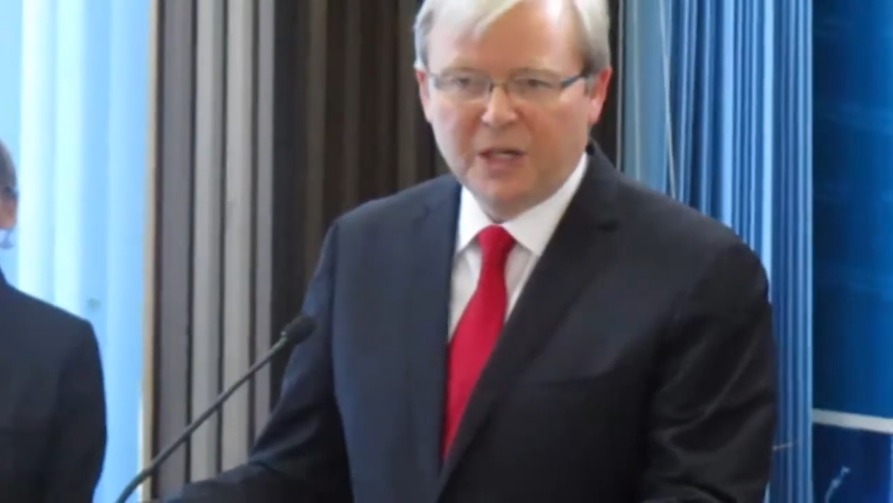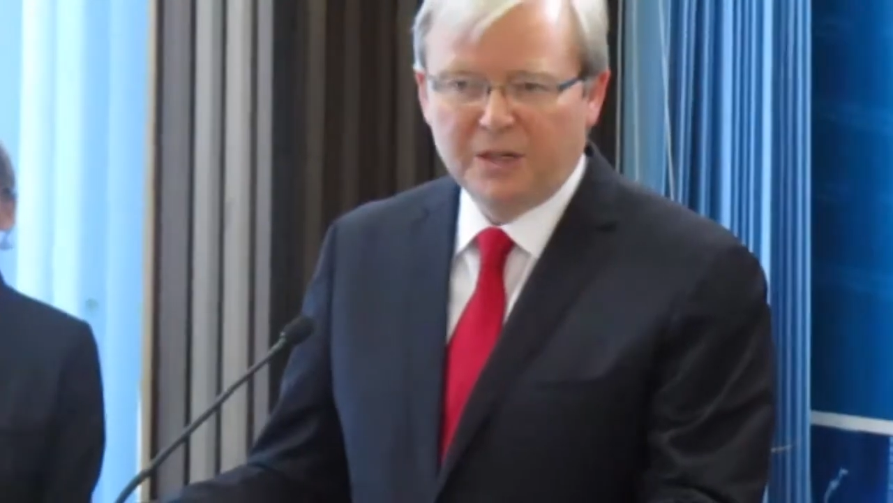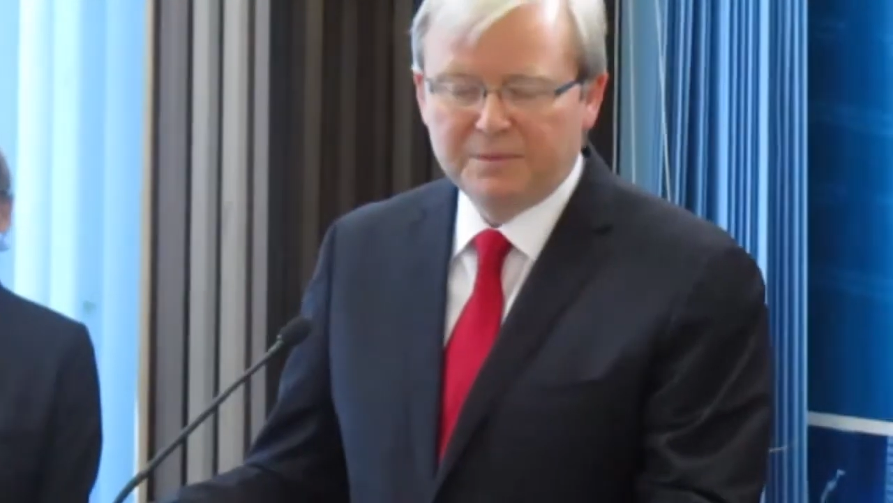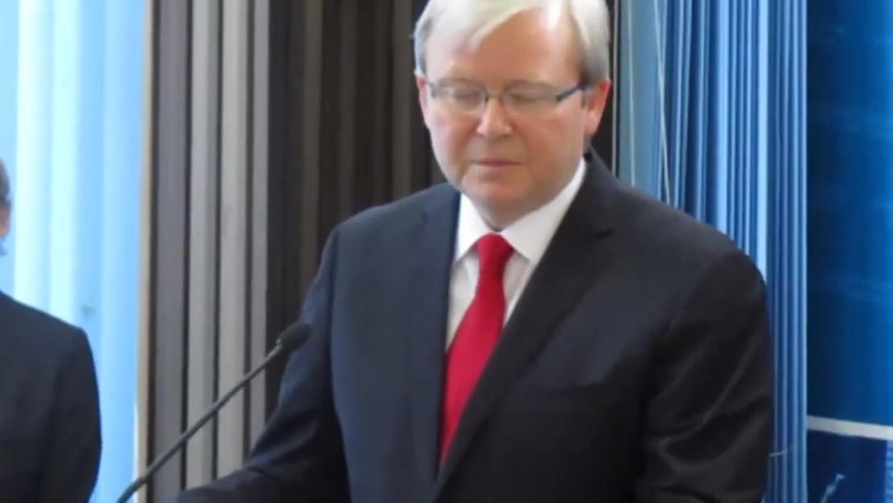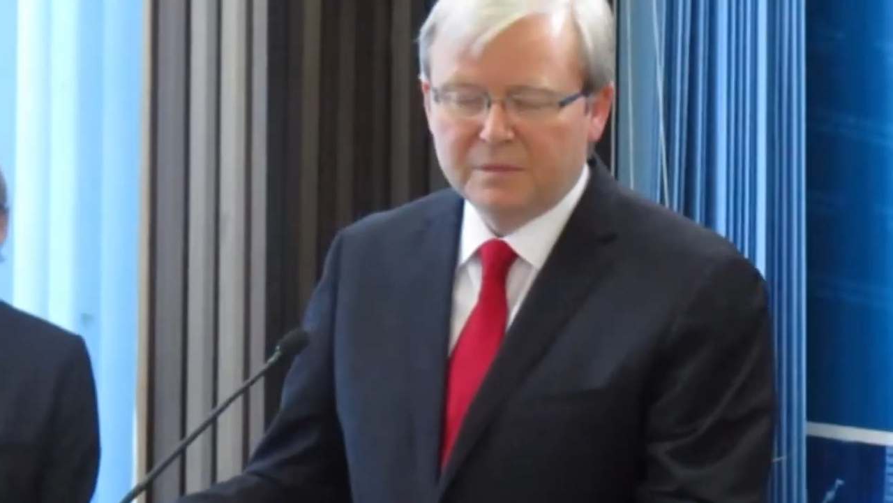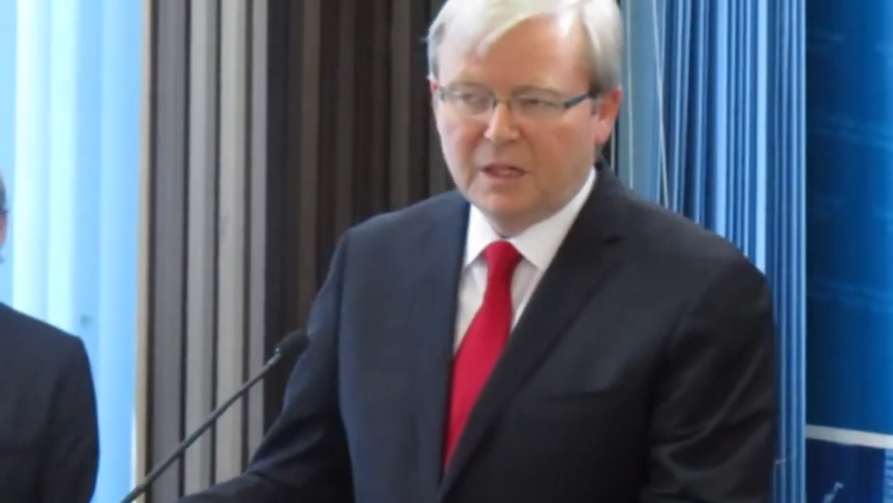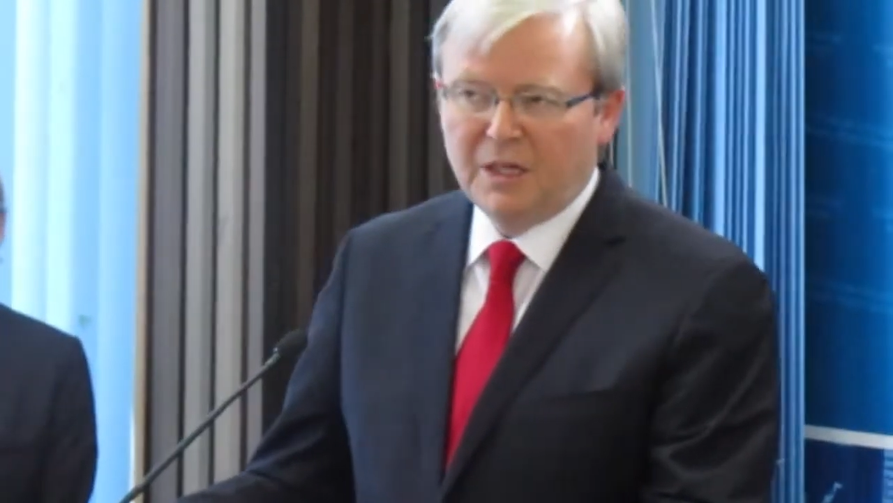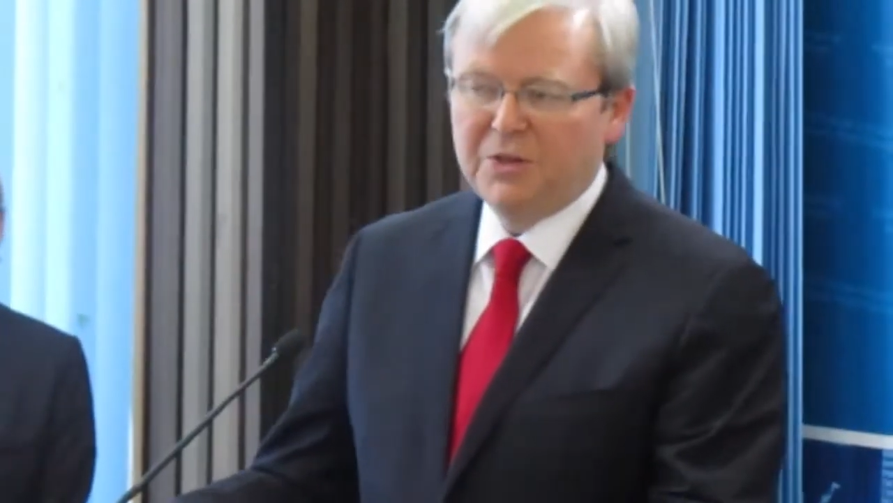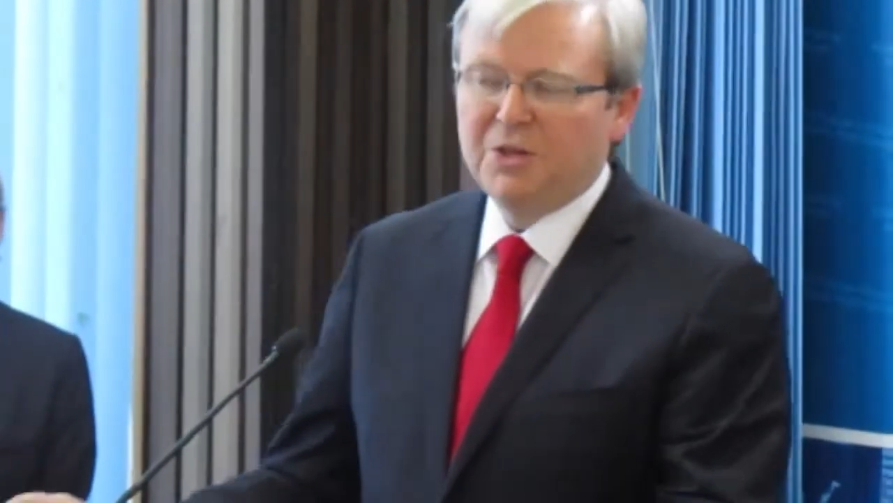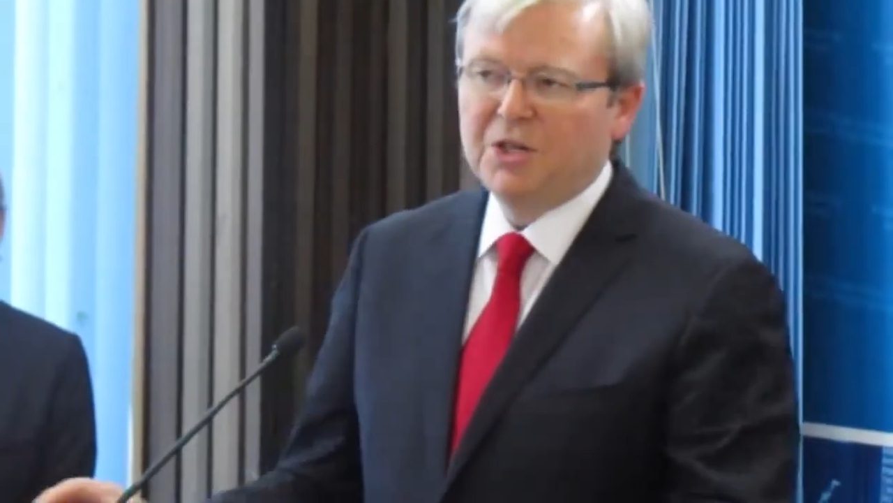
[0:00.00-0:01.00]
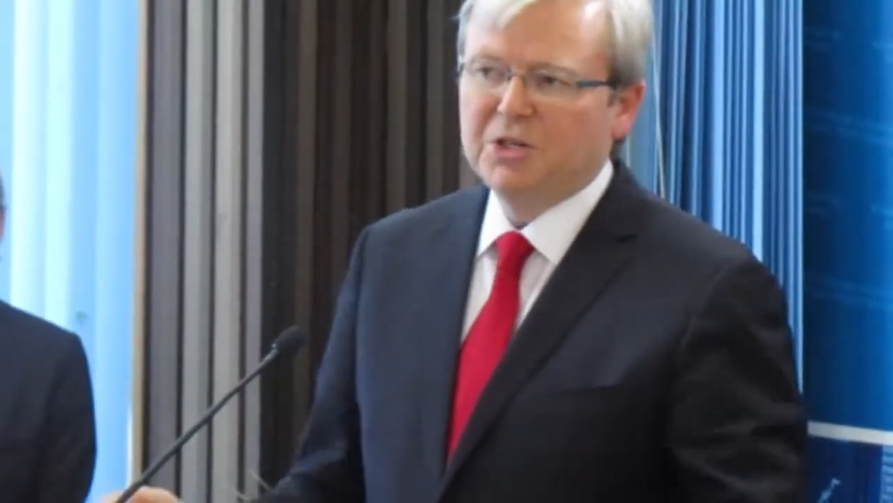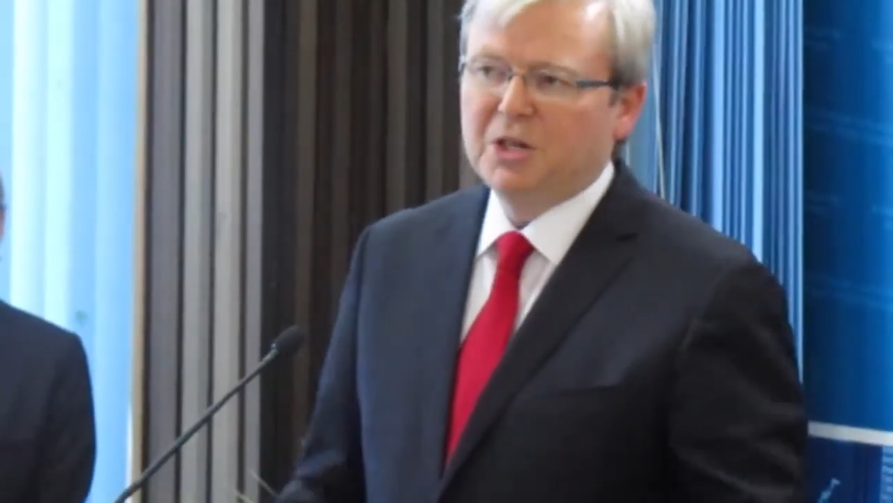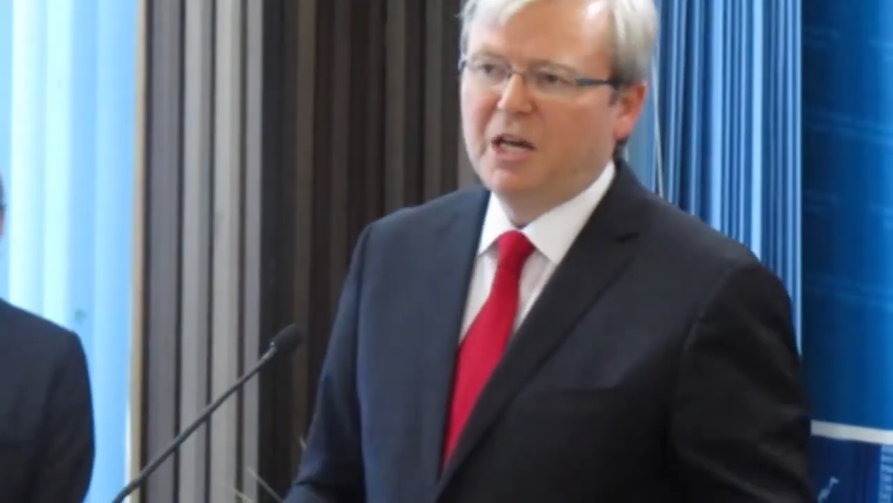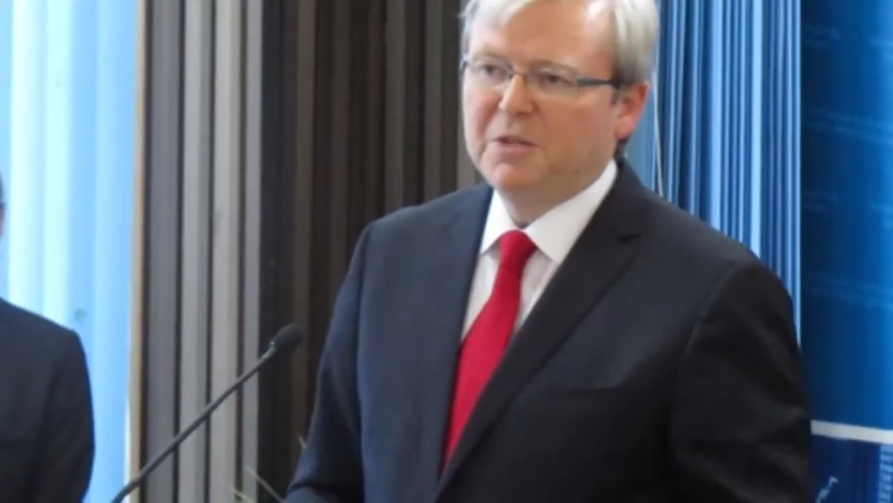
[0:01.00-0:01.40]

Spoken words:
then, Indonesia